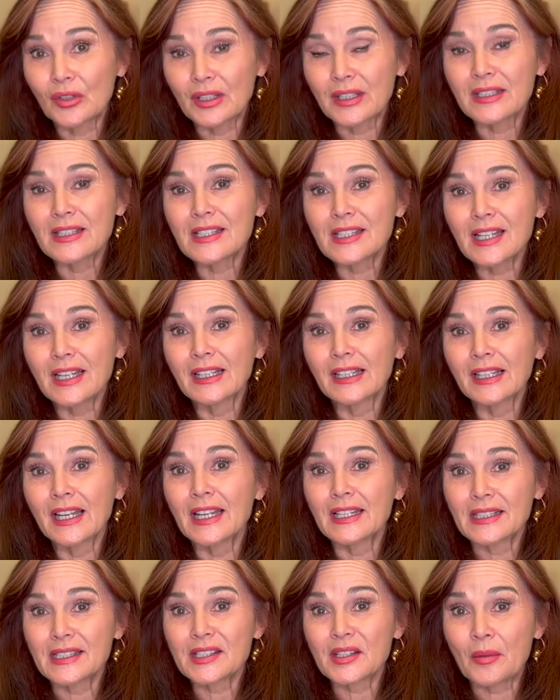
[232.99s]
Insight
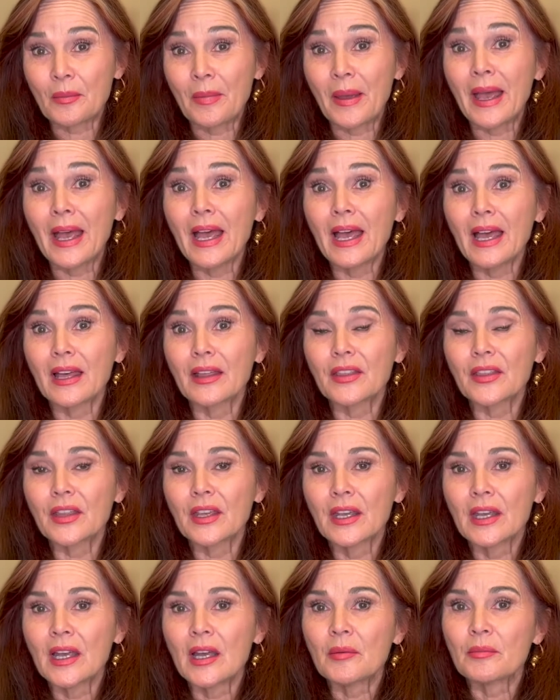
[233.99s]
lights the path,
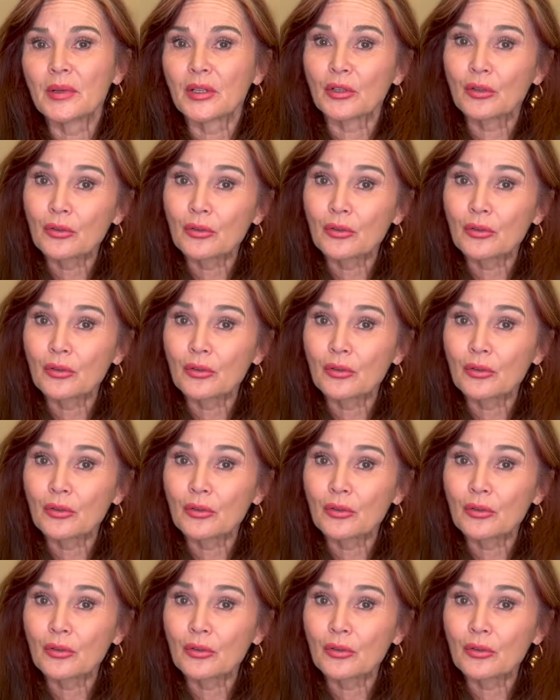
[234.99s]
but